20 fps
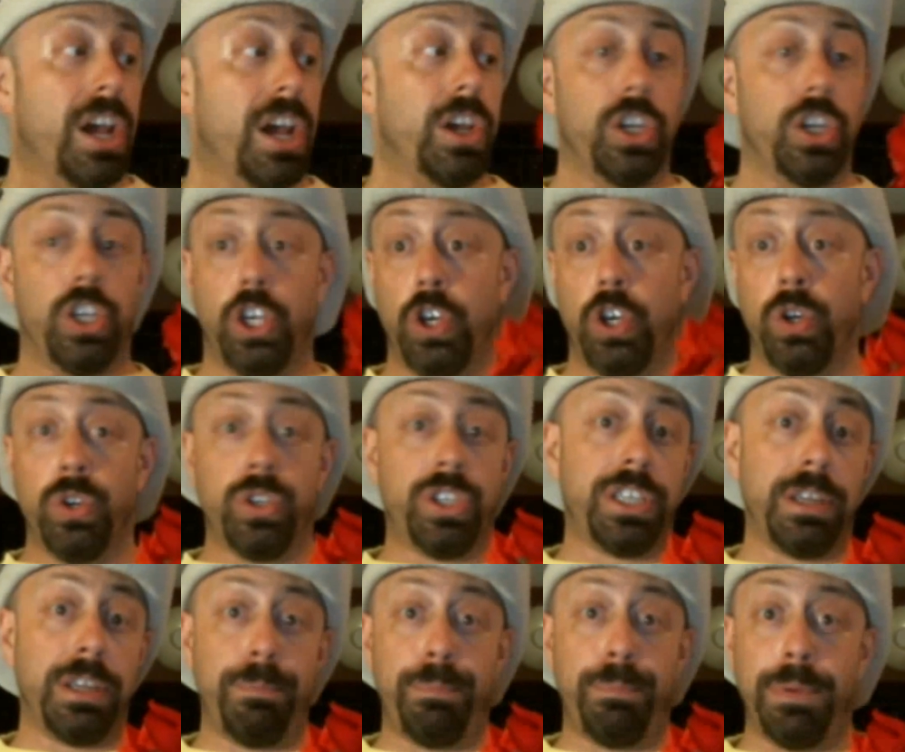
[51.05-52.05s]
Used
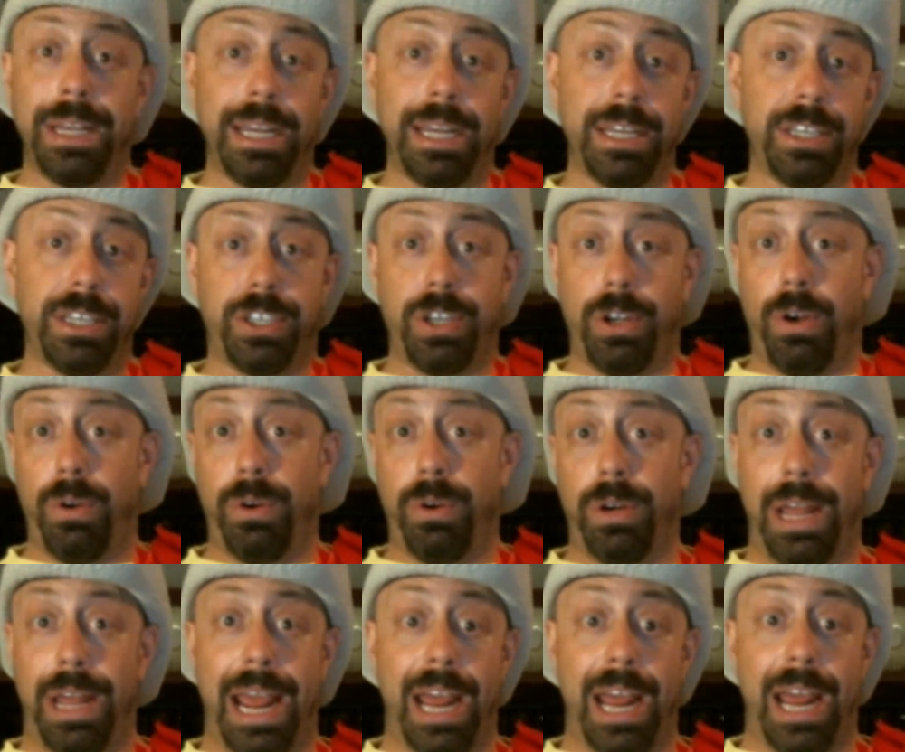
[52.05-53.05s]
to be so
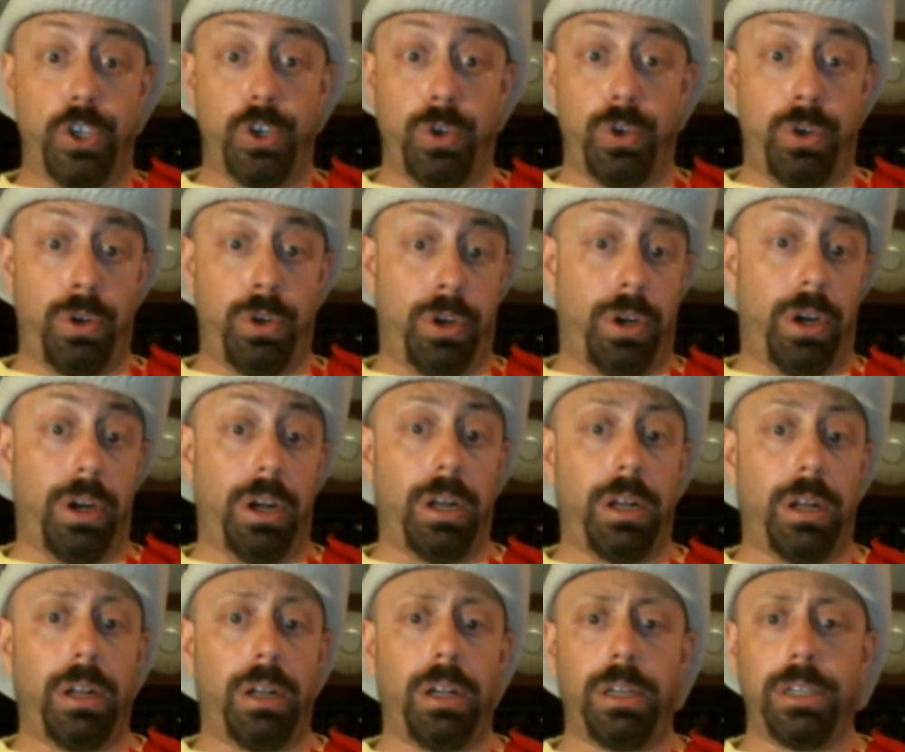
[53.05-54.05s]

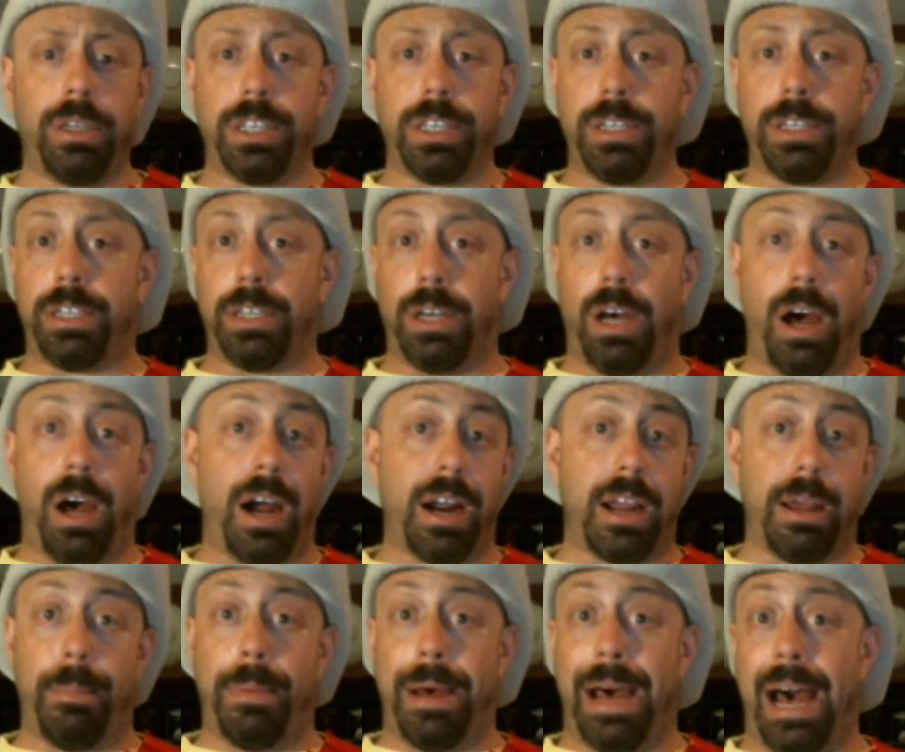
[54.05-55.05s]
natural to talk
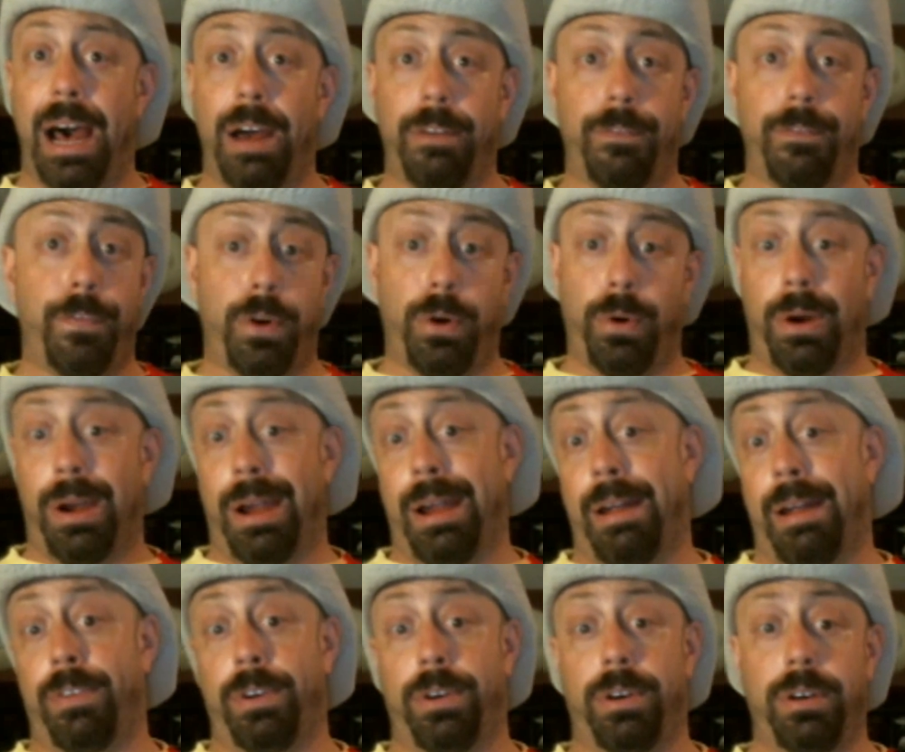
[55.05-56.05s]
about
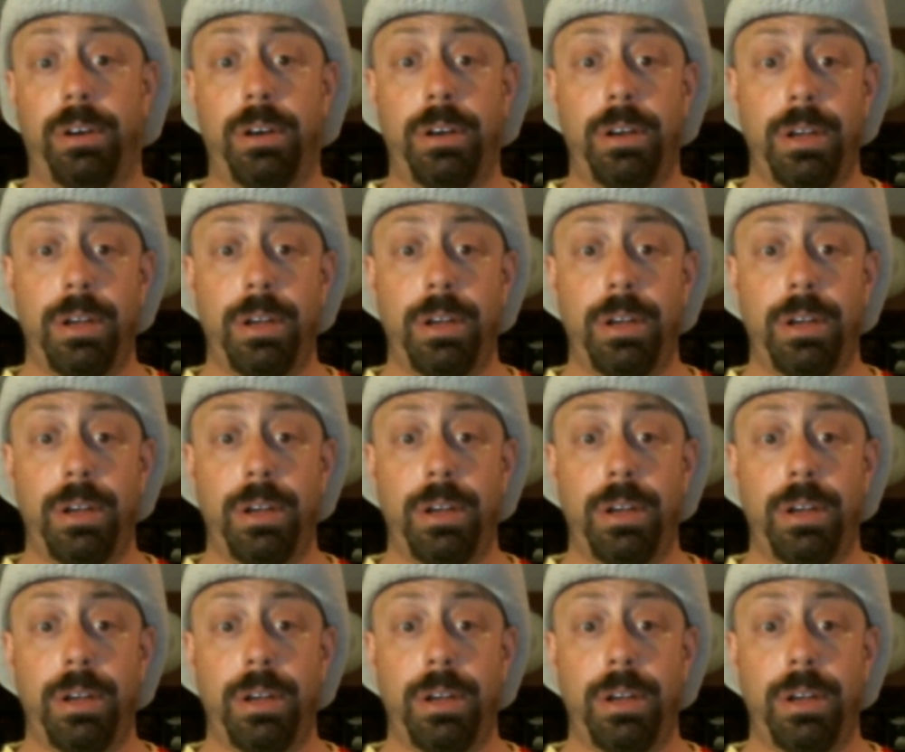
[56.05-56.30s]
forever.